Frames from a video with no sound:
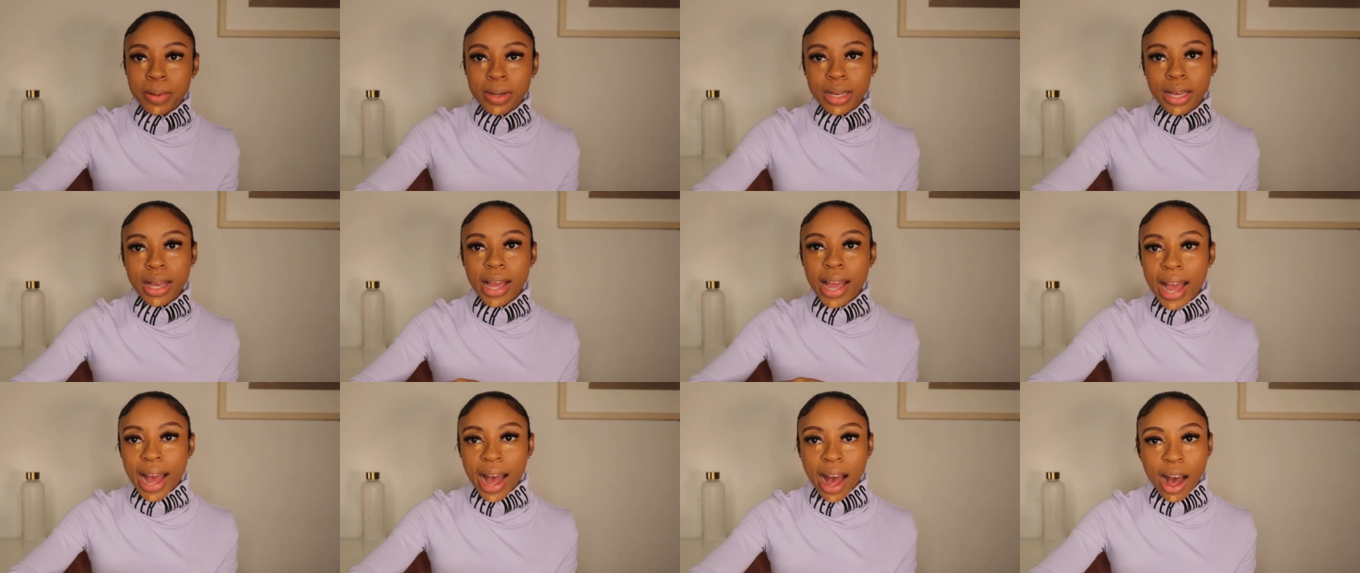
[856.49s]

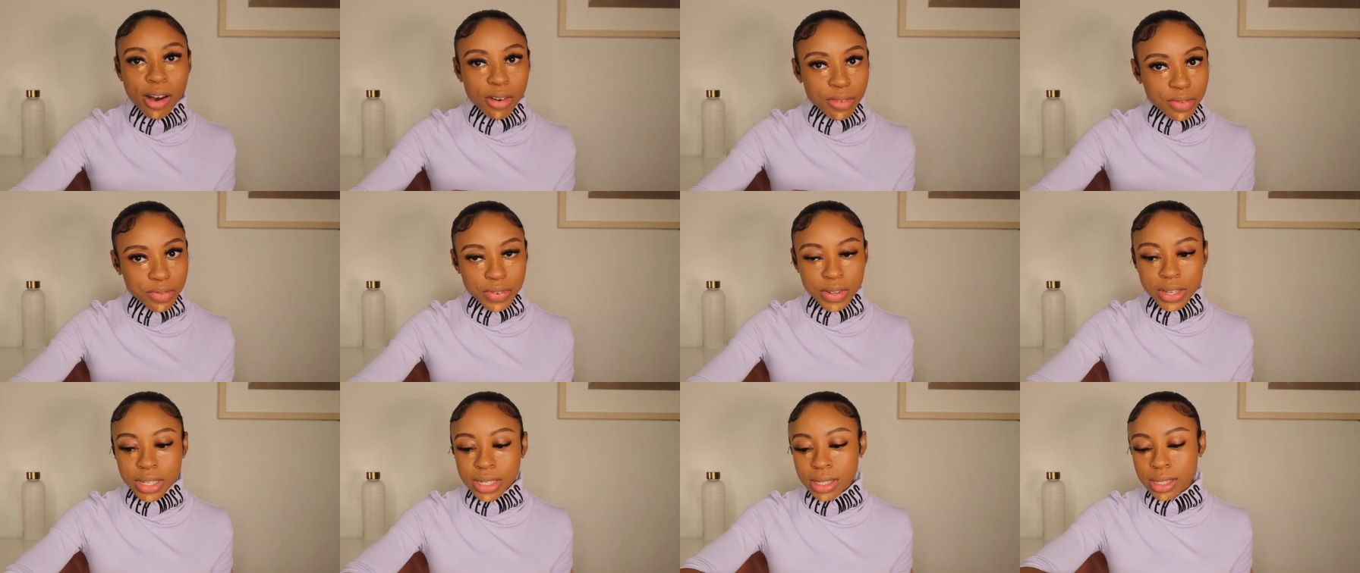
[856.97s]
putting
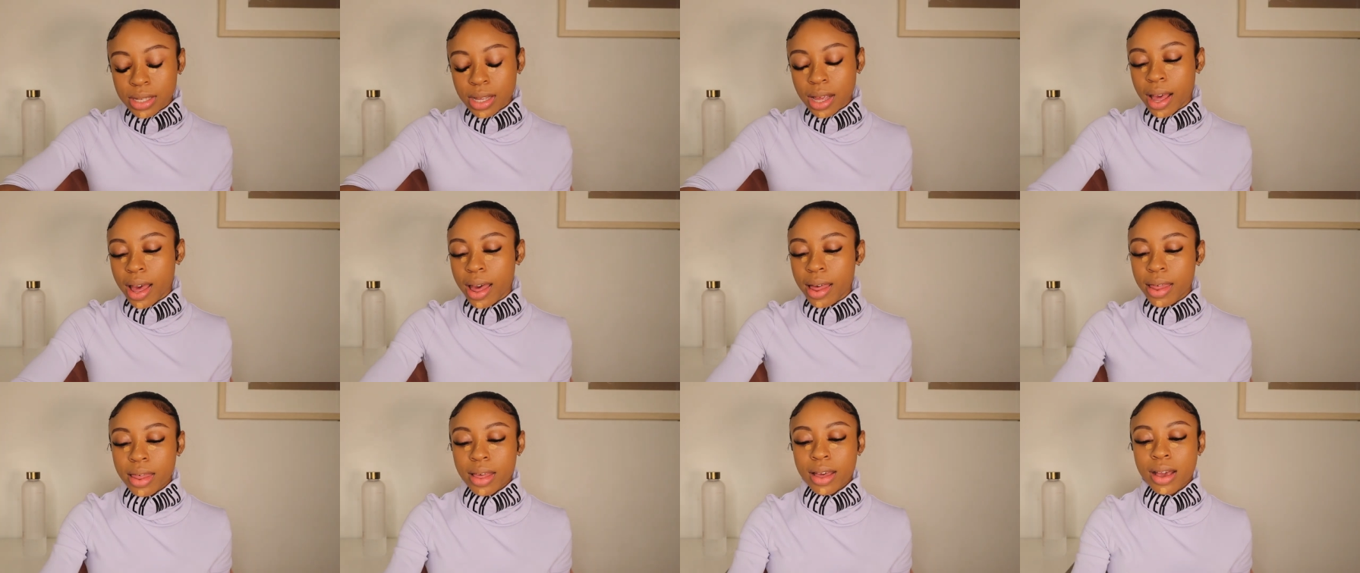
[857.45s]
outfits
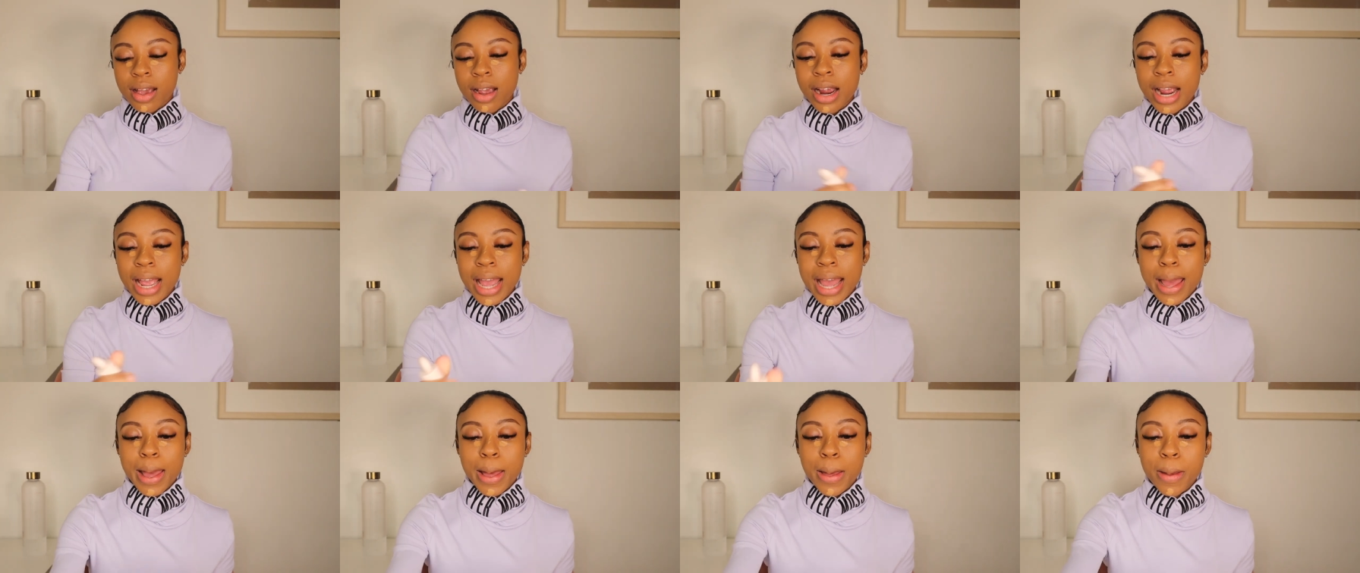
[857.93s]
together
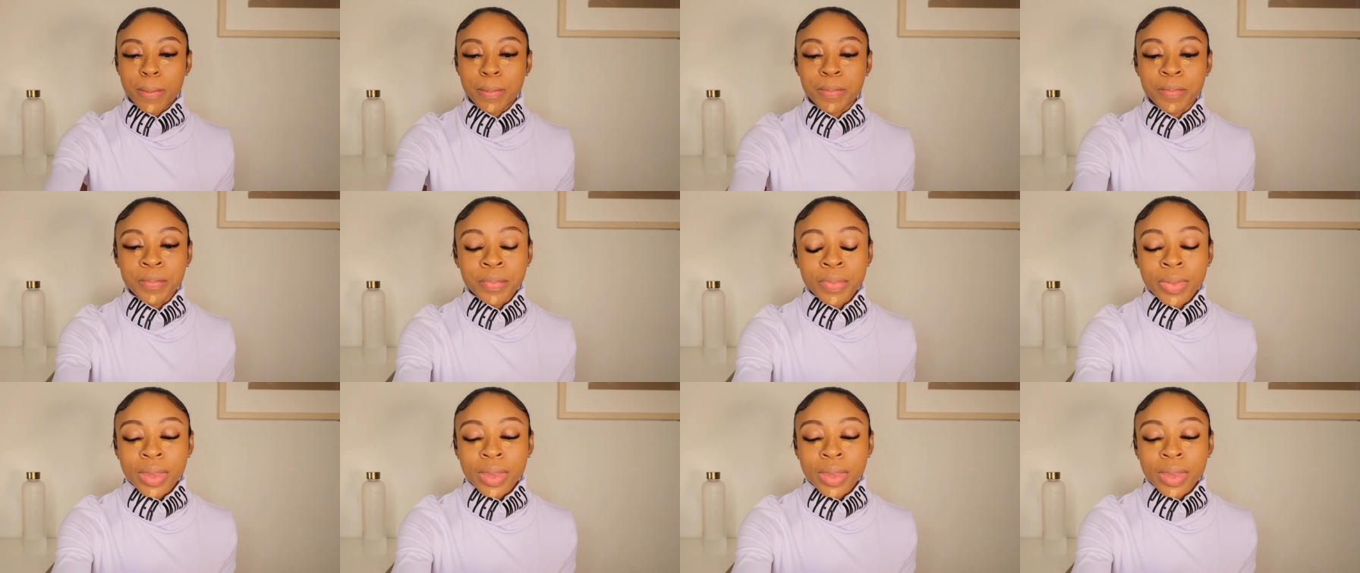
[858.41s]
and